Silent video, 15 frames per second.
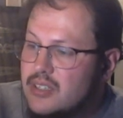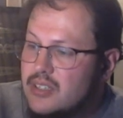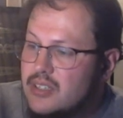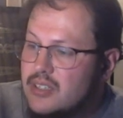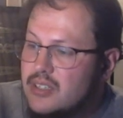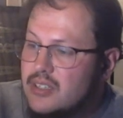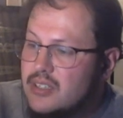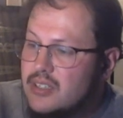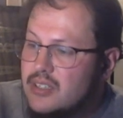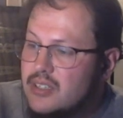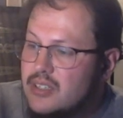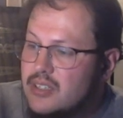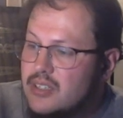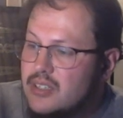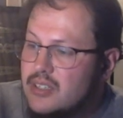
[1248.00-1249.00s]
due
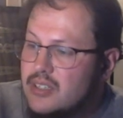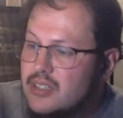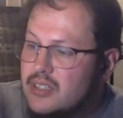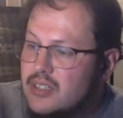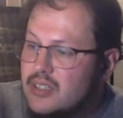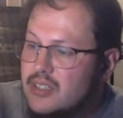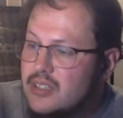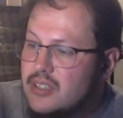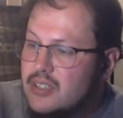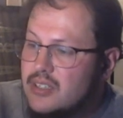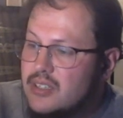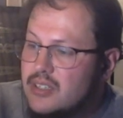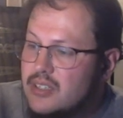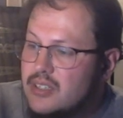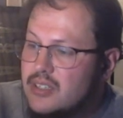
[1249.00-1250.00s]
to just how good that
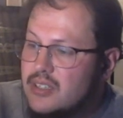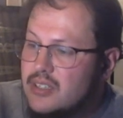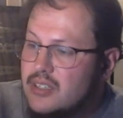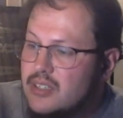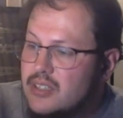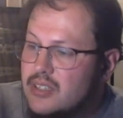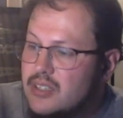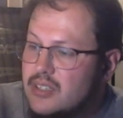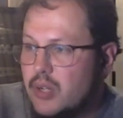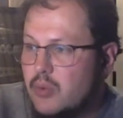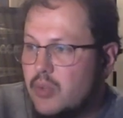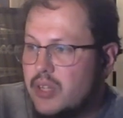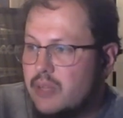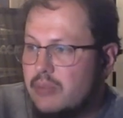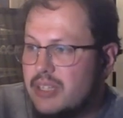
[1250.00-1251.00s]
fastball is. And like, well, you can work
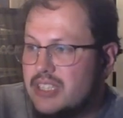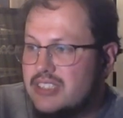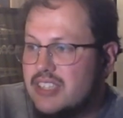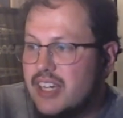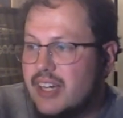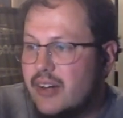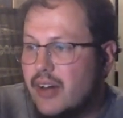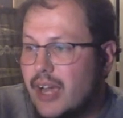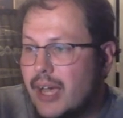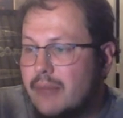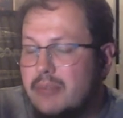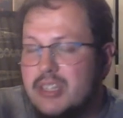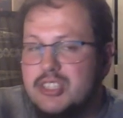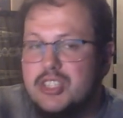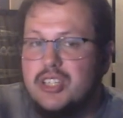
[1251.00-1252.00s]
with him on the slider.
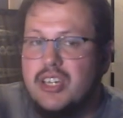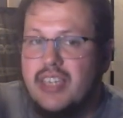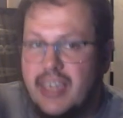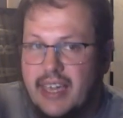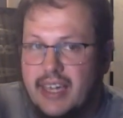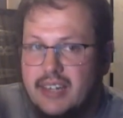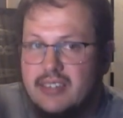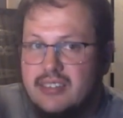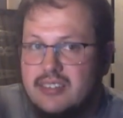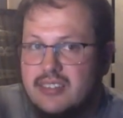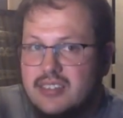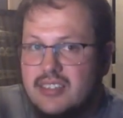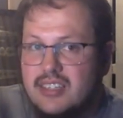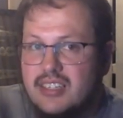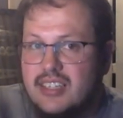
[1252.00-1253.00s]
I'm not sure you can.
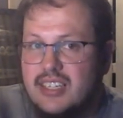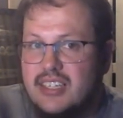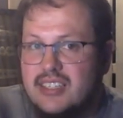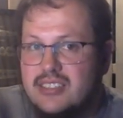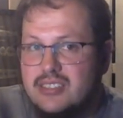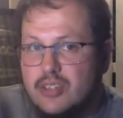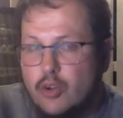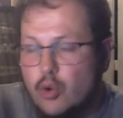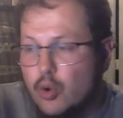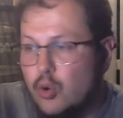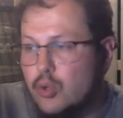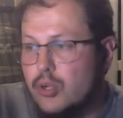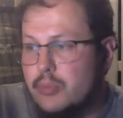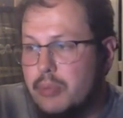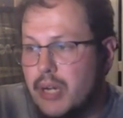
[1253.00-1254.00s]
He is an
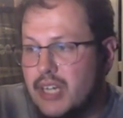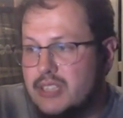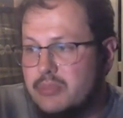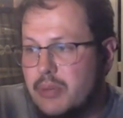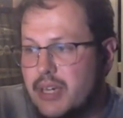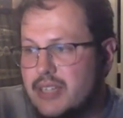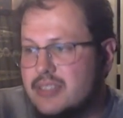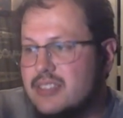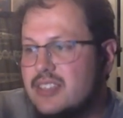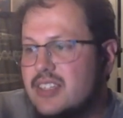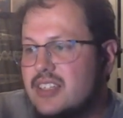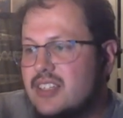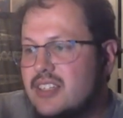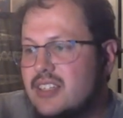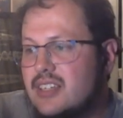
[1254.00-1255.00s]
older prospect.
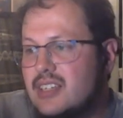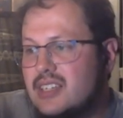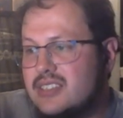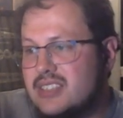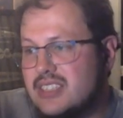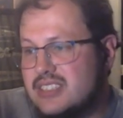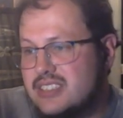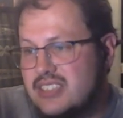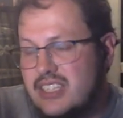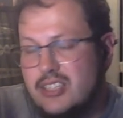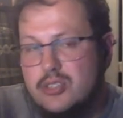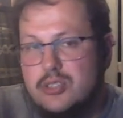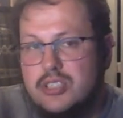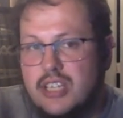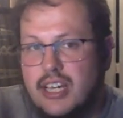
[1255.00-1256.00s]
He's a
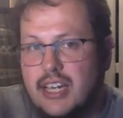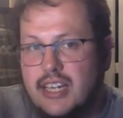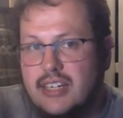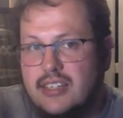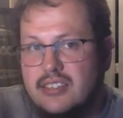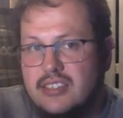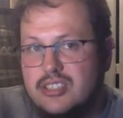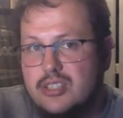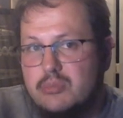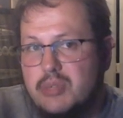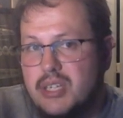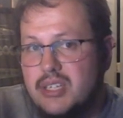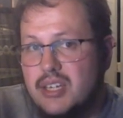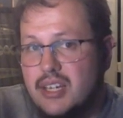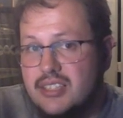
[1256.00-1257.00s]
senior sign. This should
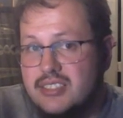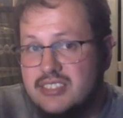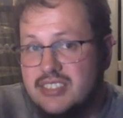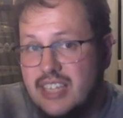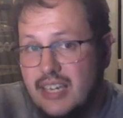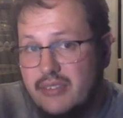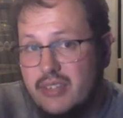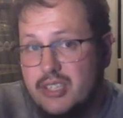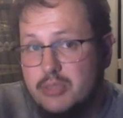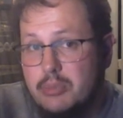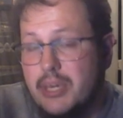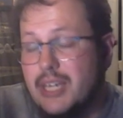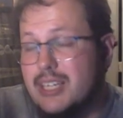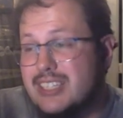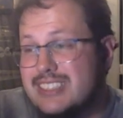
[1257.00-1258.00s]
be a savings
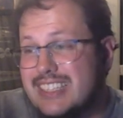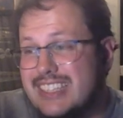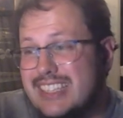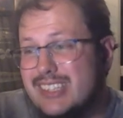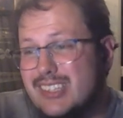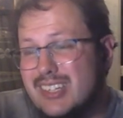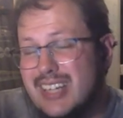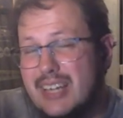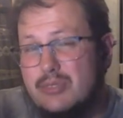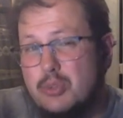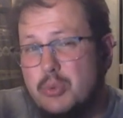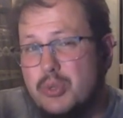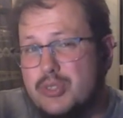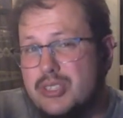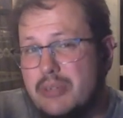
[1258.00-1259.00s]
pick because I think they're going to have
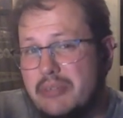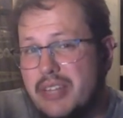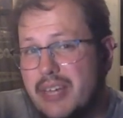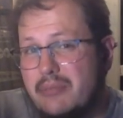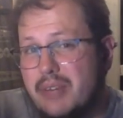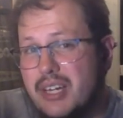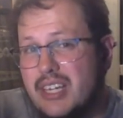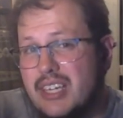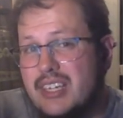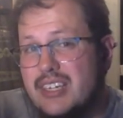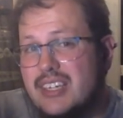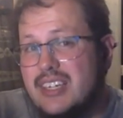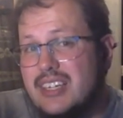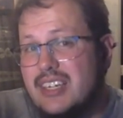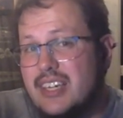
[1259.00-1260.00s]
to roll some of that money
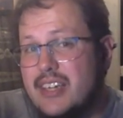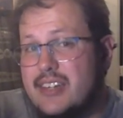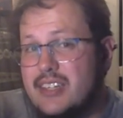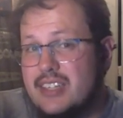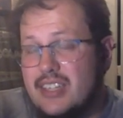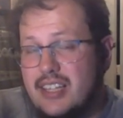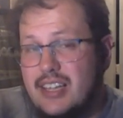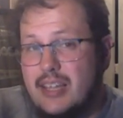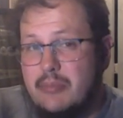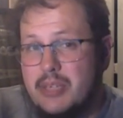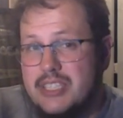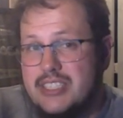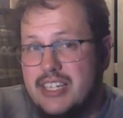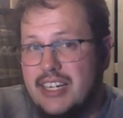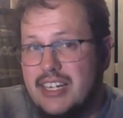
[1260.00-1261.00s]
into the
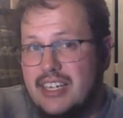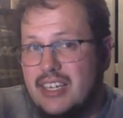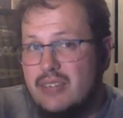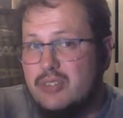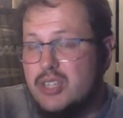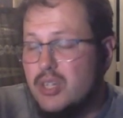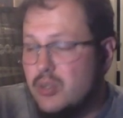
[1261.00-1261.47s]
Clemmey signing. Even